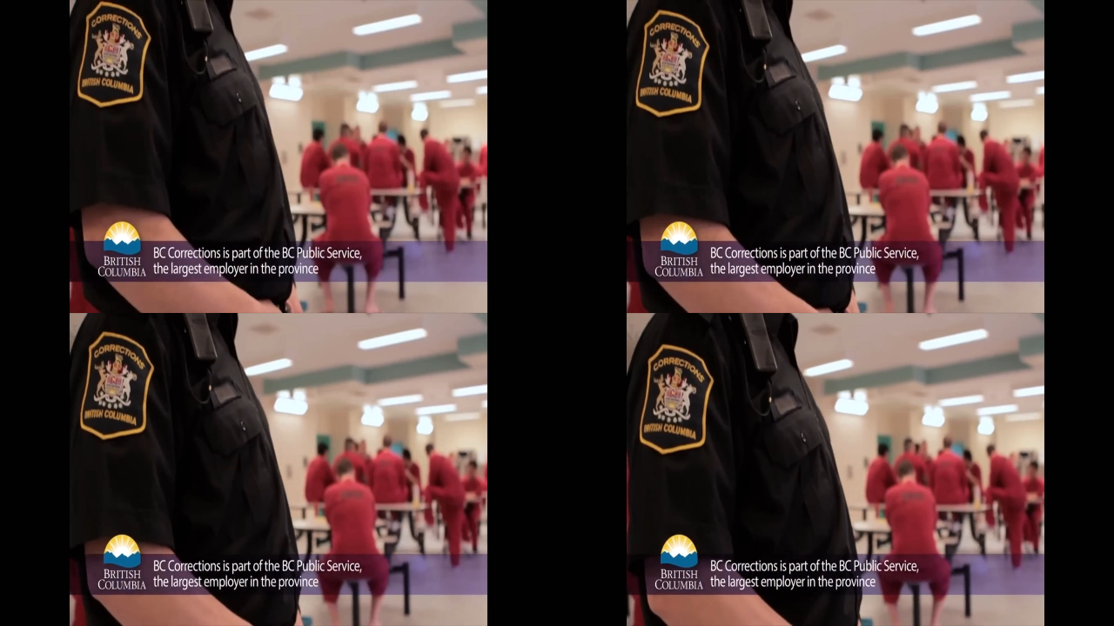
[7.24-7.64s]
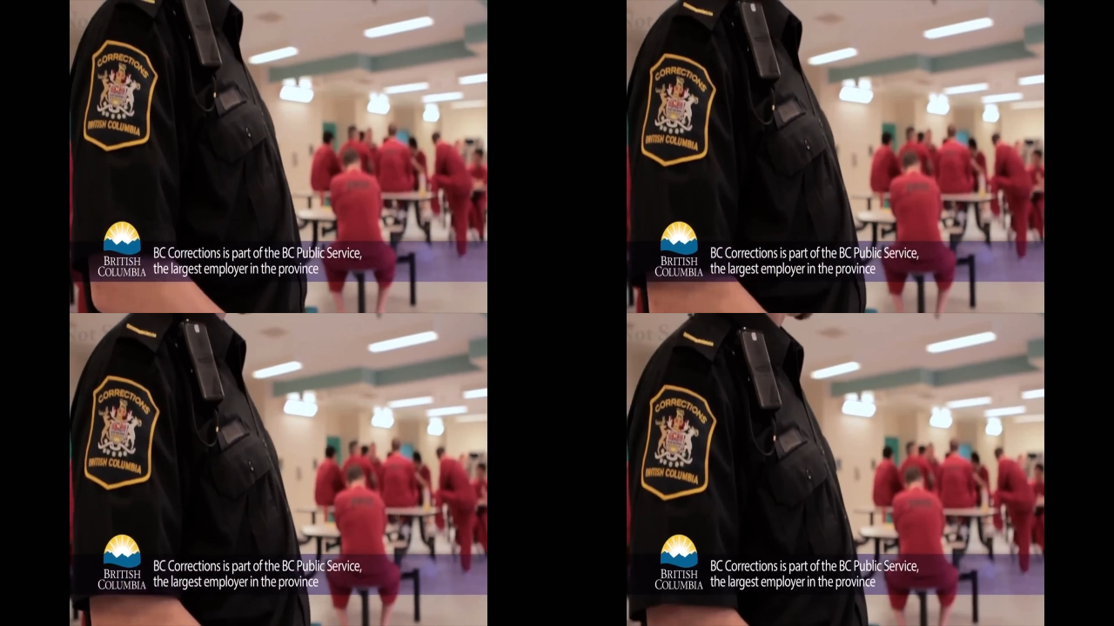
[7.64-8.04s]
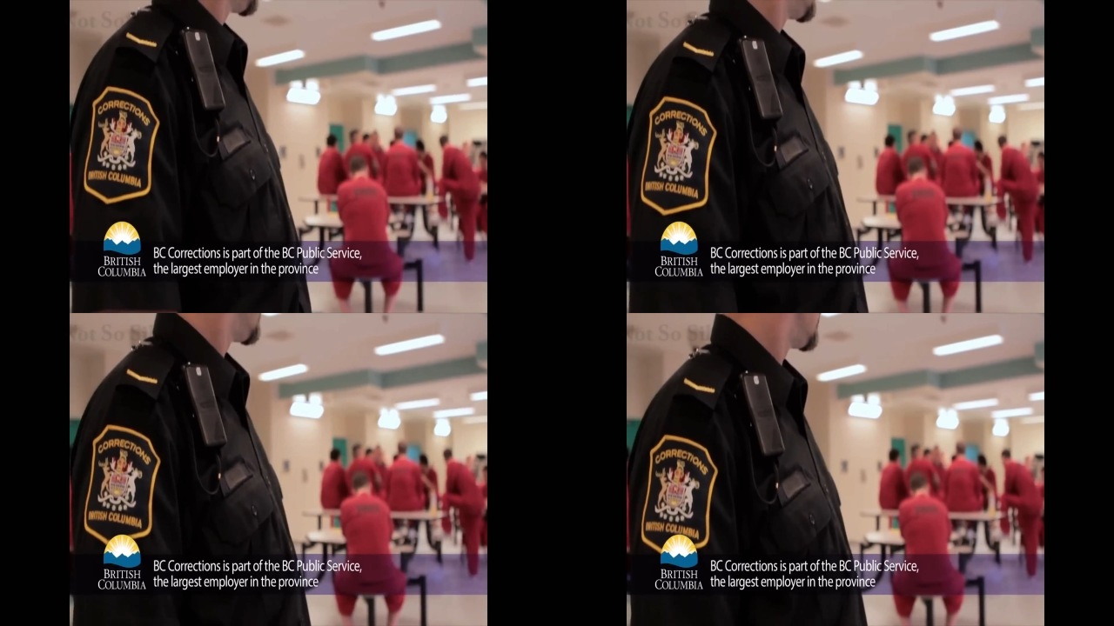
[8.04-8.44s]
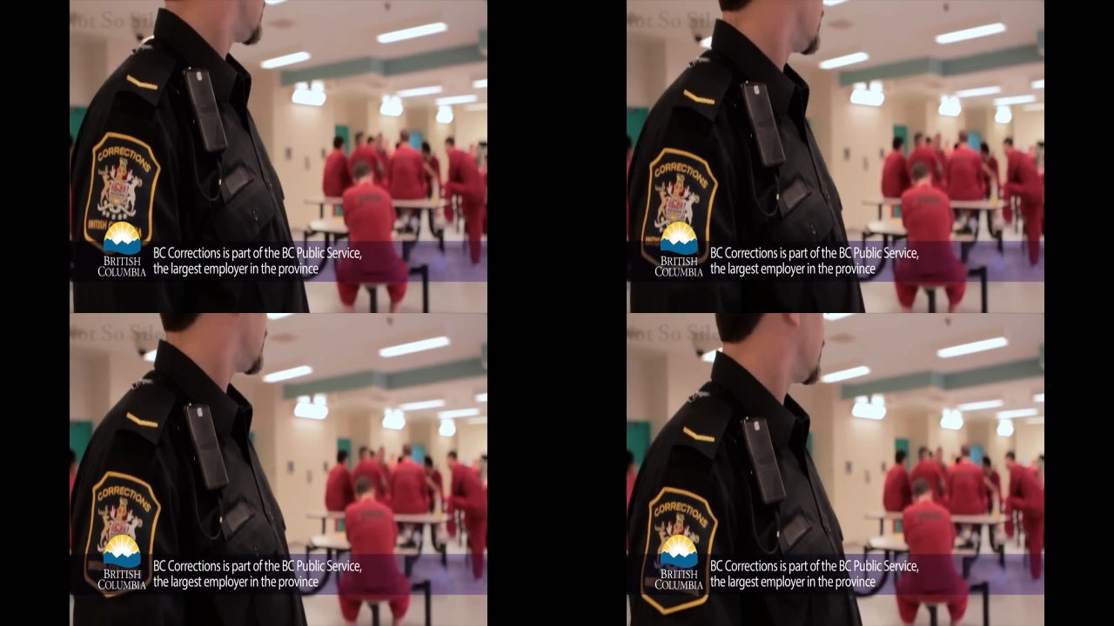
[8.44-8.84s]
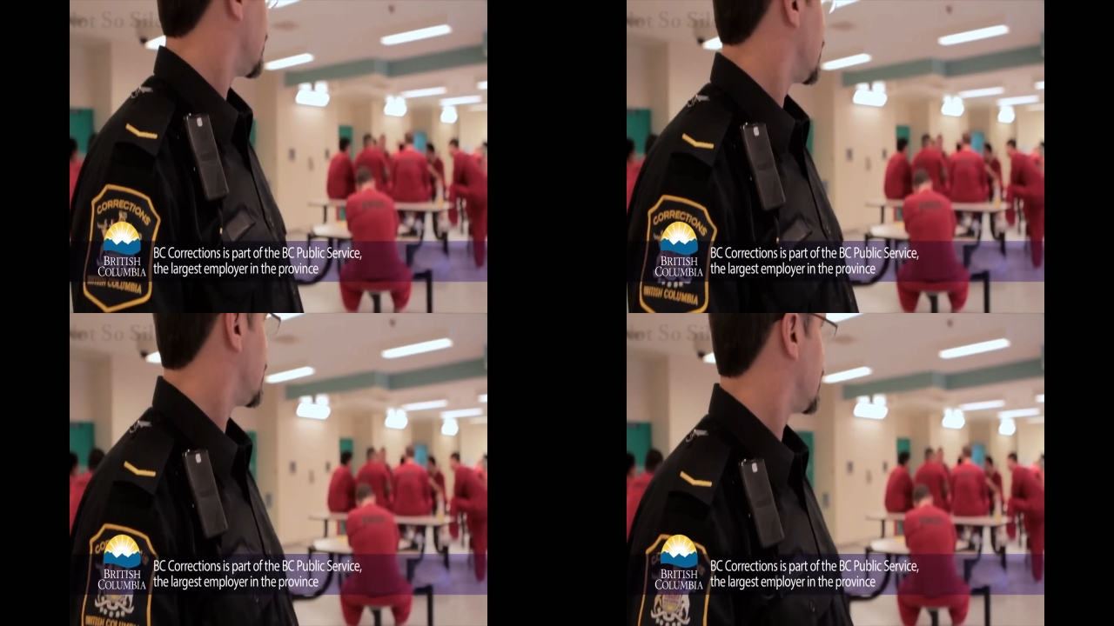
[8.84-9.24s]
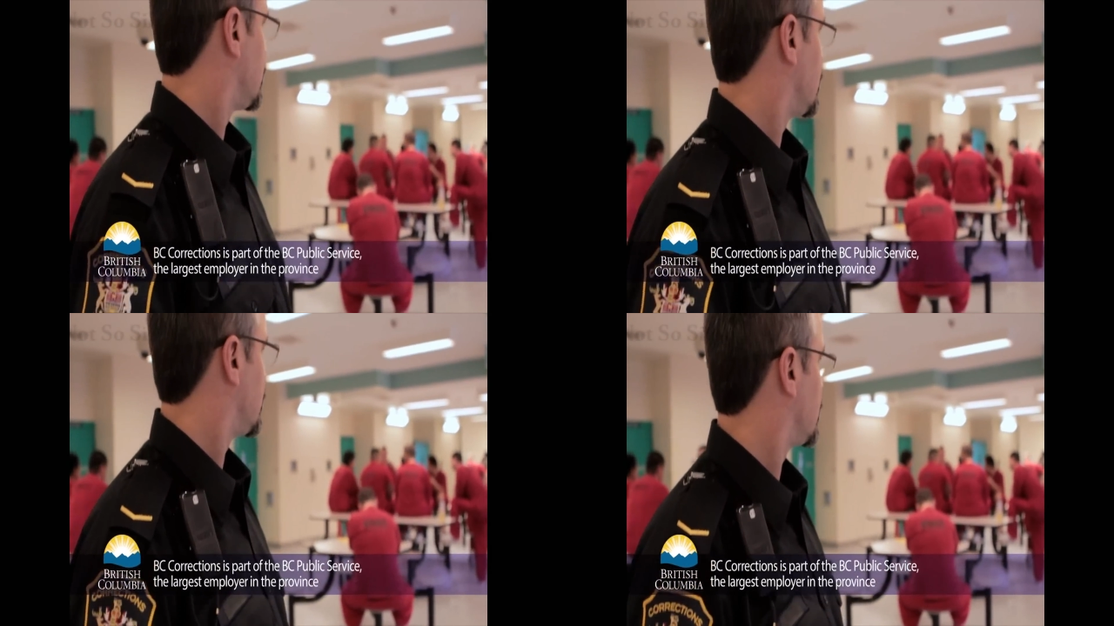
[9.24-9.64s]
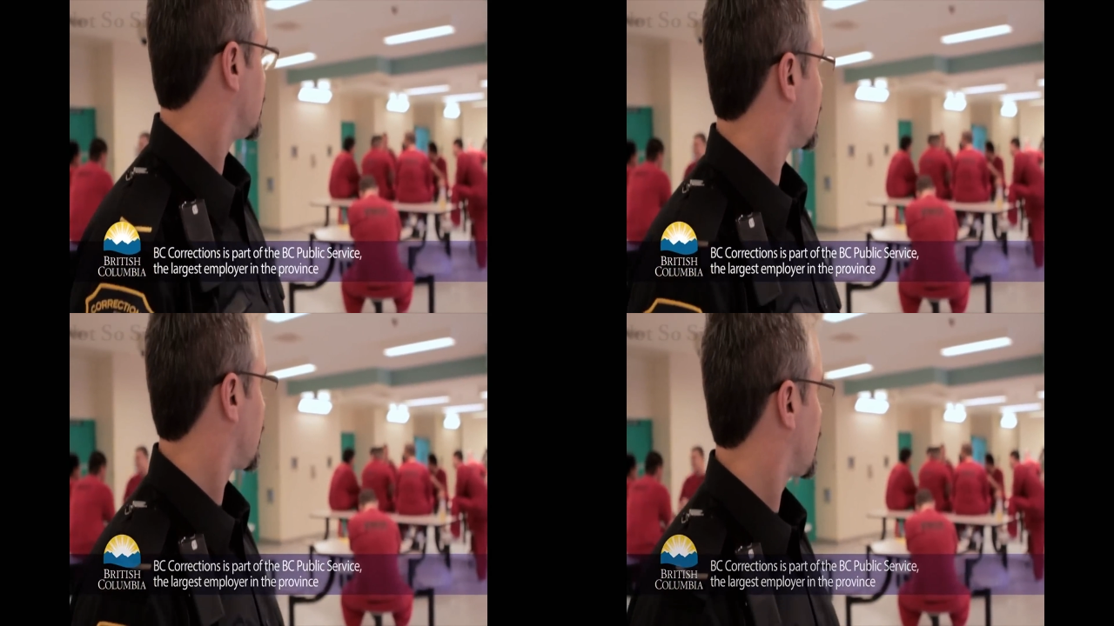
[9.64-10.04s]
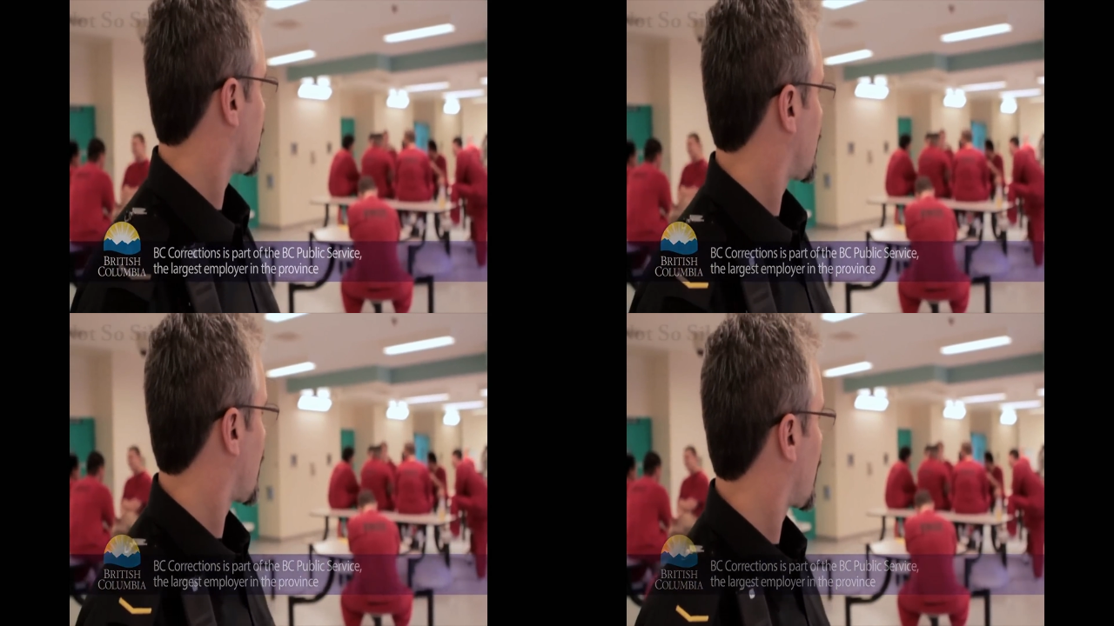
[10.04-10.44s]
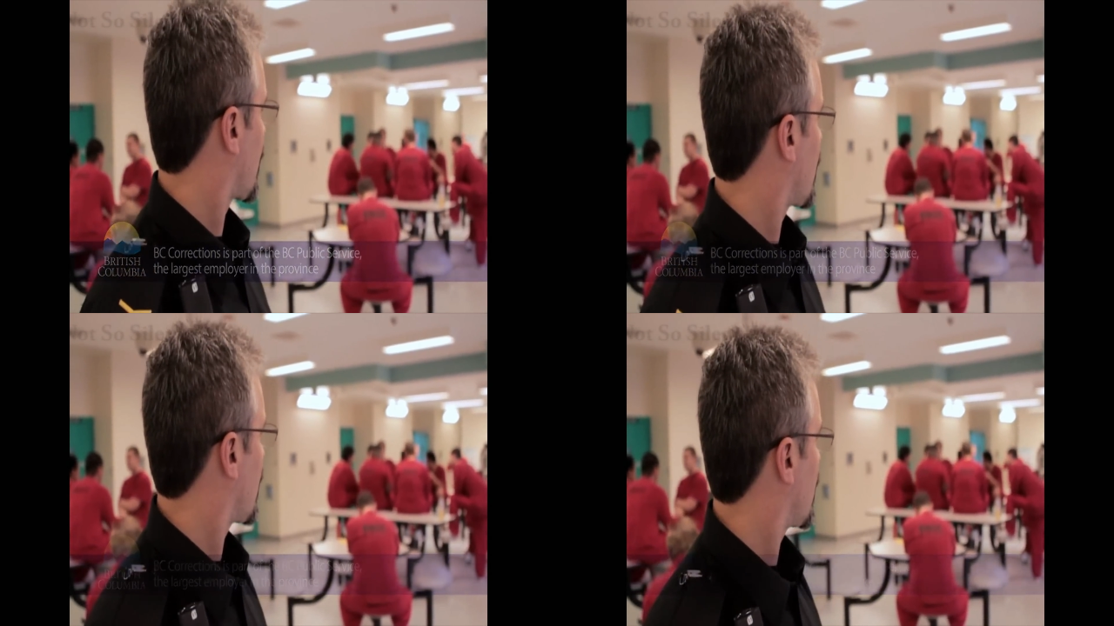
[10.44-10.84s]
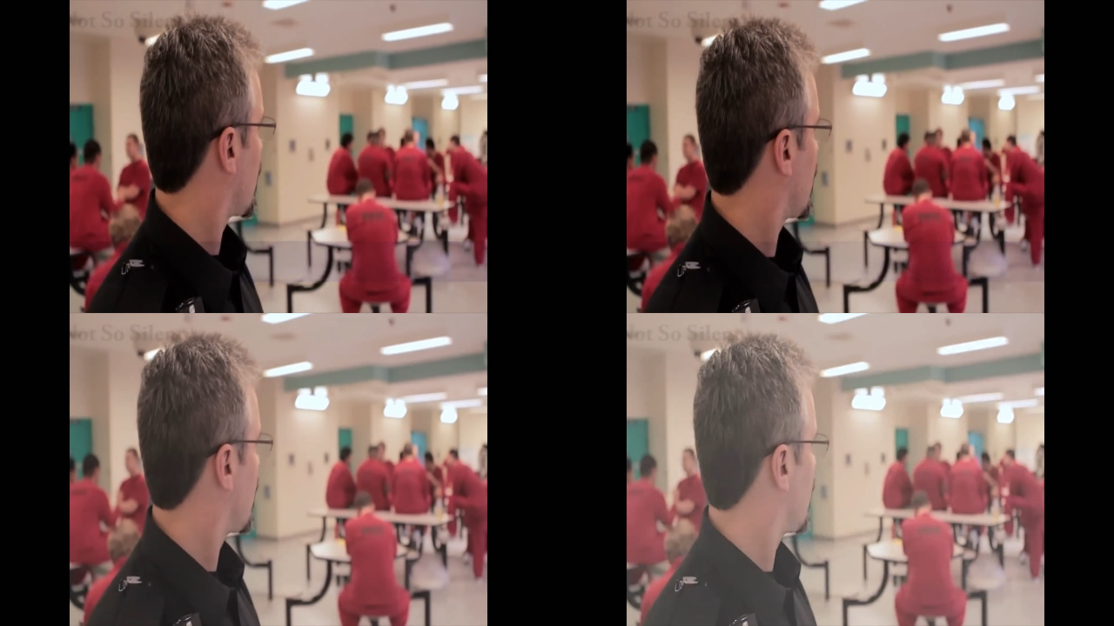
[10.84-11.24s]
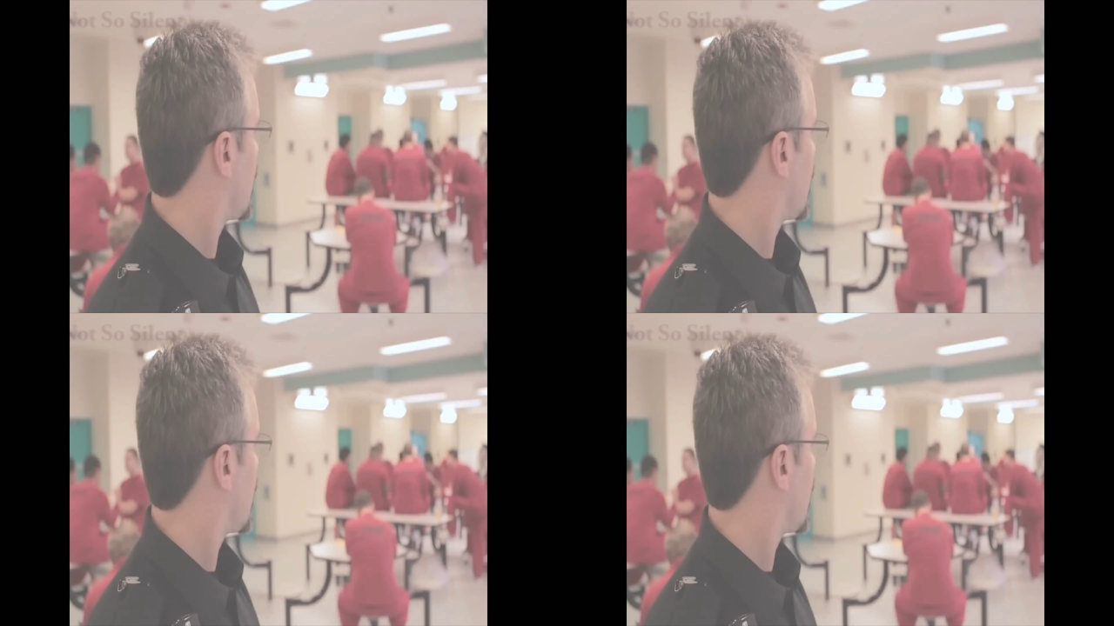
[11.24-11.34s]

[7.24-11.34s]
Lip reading: No face is visible, so there are no lips to read.